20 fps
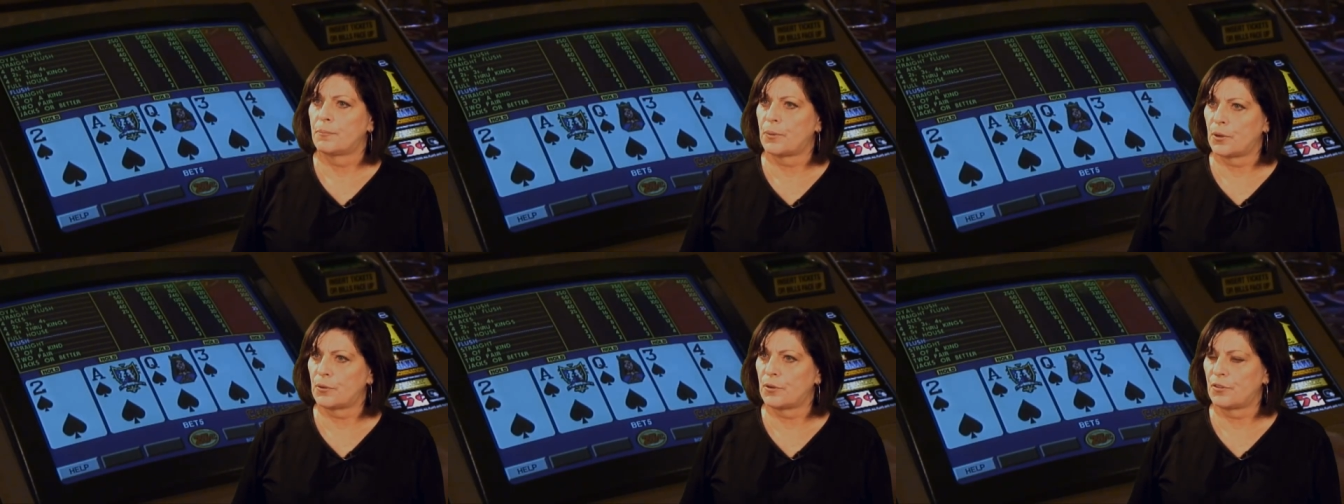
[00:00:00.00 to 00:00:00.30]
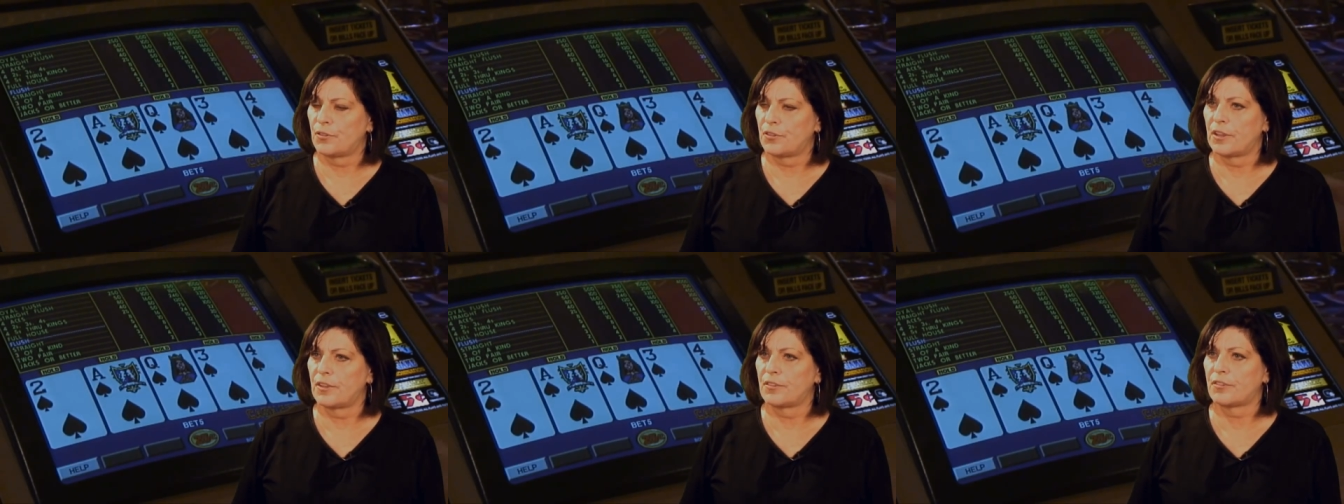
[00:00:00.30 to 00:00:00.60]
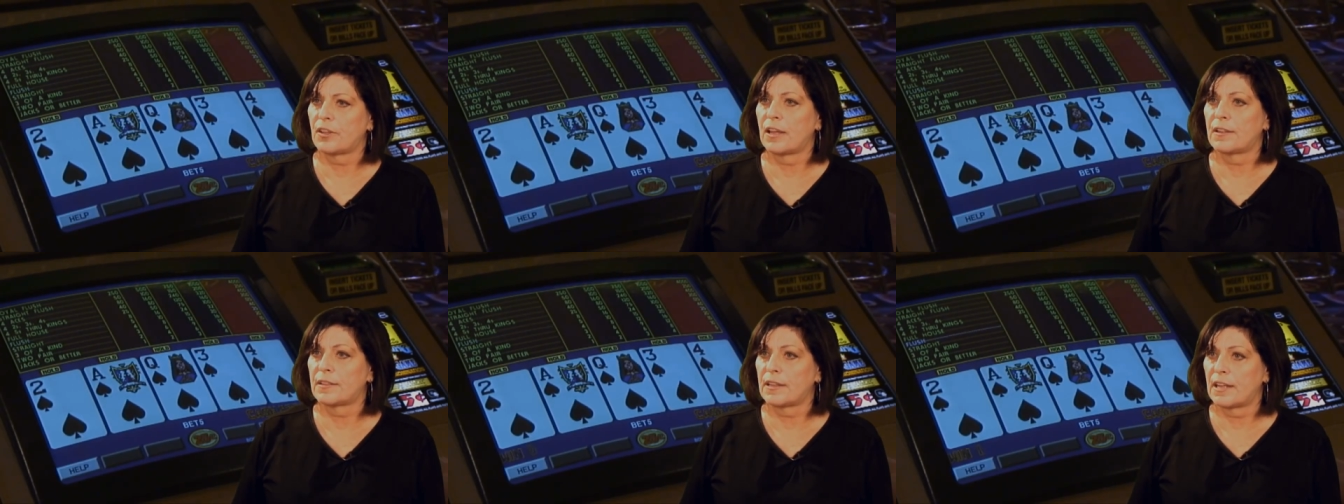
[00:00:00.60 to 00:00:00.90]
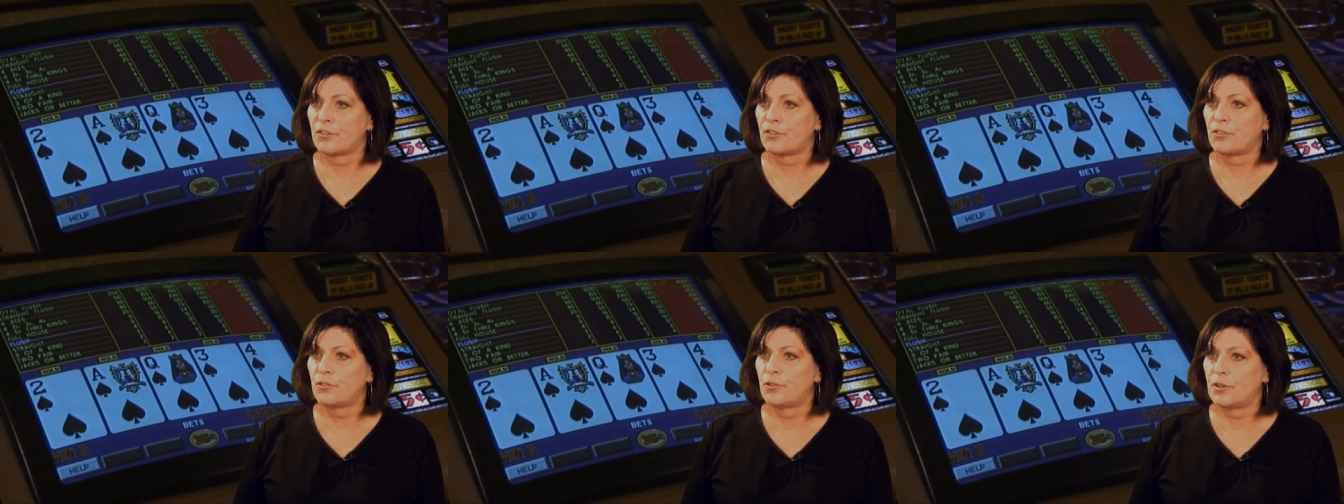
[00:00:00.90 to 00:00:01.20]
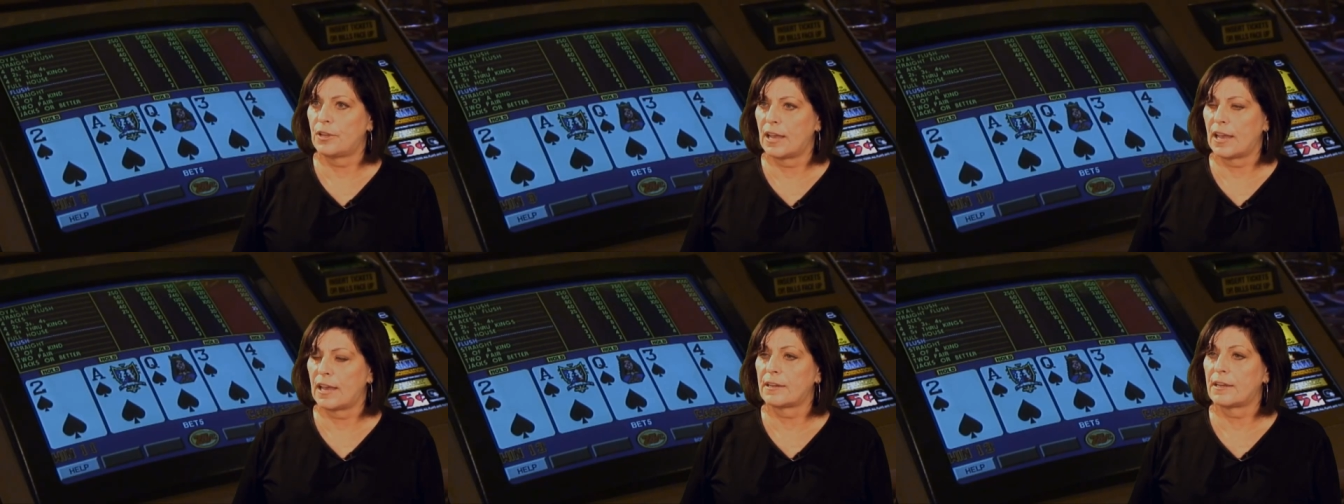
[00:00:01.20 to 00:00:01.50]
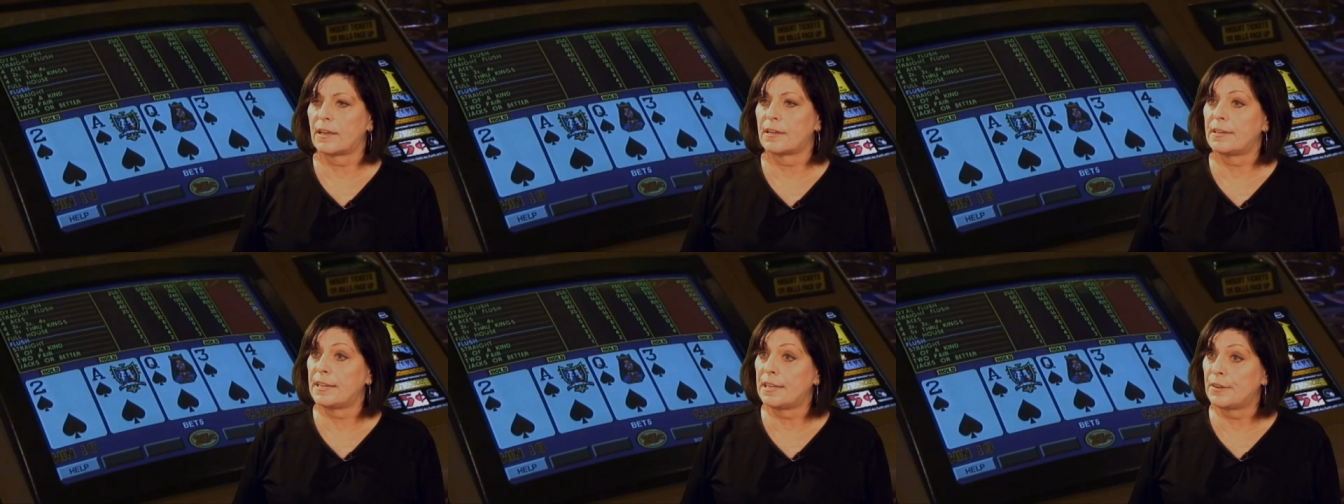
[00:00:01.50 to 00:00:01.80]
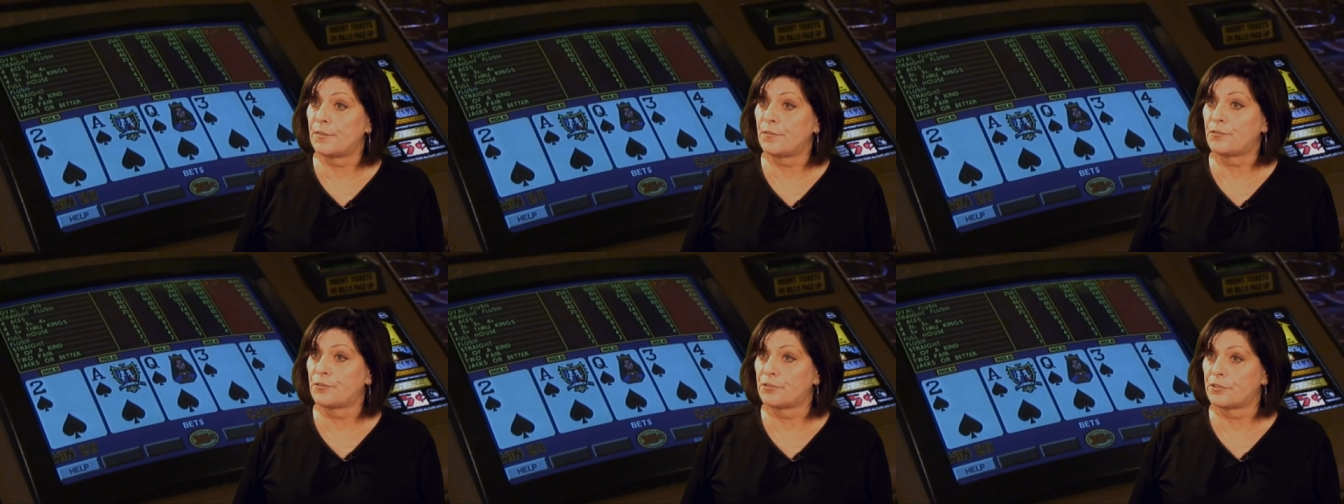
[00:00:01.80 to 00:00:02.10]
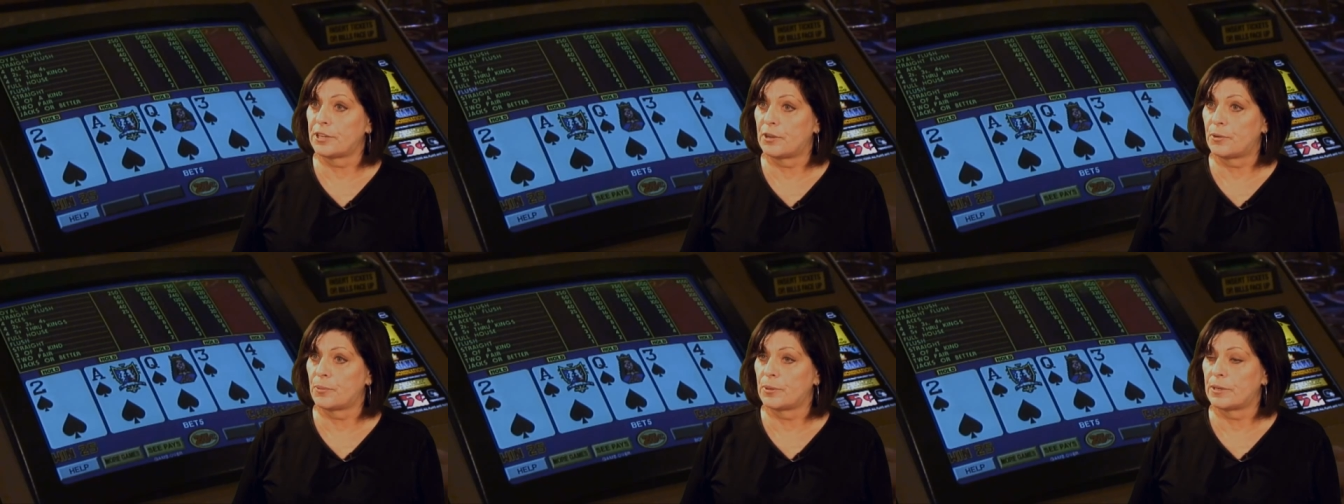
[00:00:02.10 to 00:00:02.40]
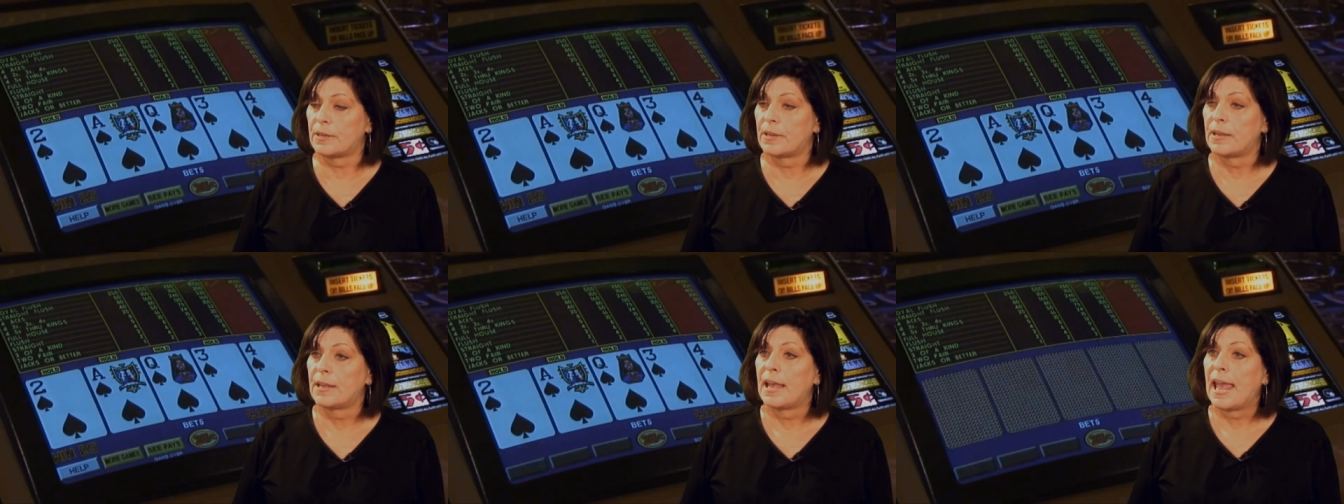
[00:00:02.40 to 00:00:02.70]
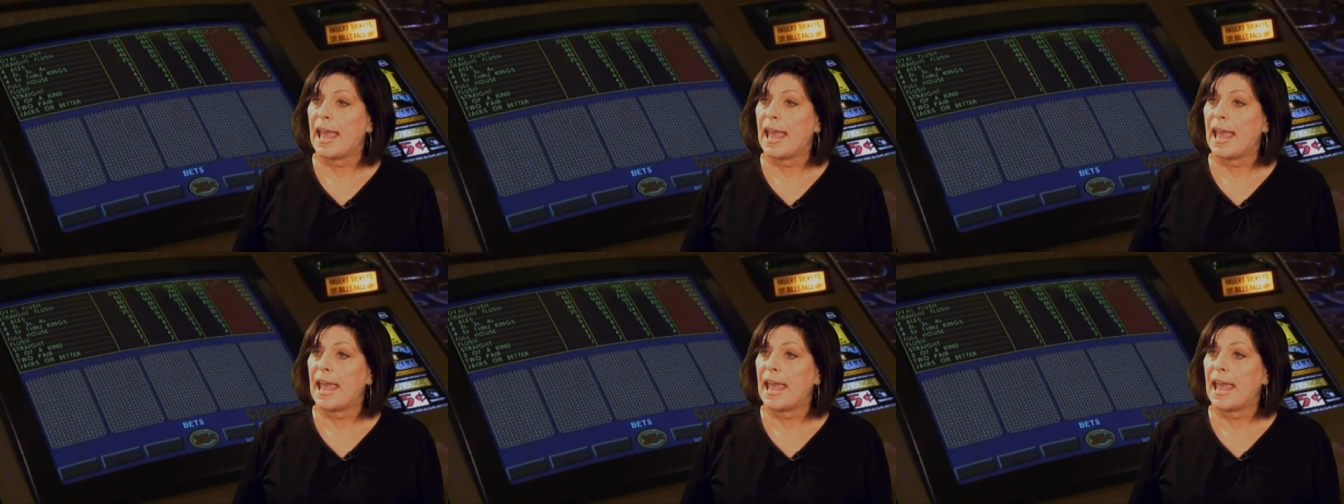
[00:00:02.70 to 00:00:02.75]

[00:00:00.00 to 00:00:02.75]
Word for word: bonuses unless you get an infrequent